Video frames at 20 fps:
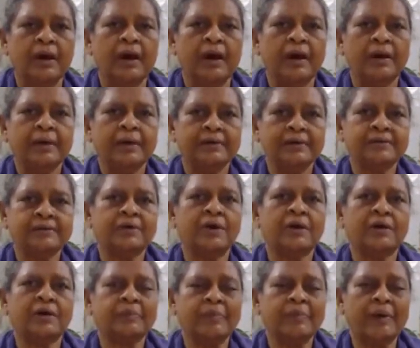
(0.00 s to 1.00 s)
I just
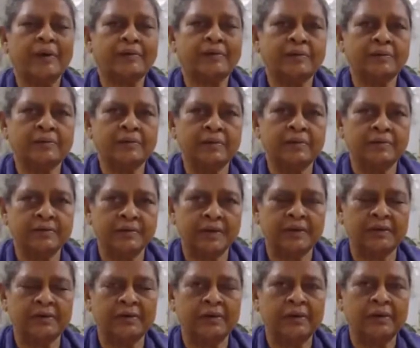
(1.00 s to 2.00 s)
got up and
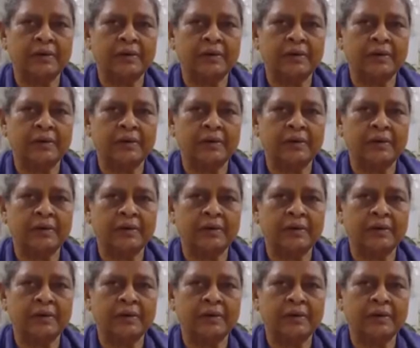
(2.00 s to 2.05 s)
said,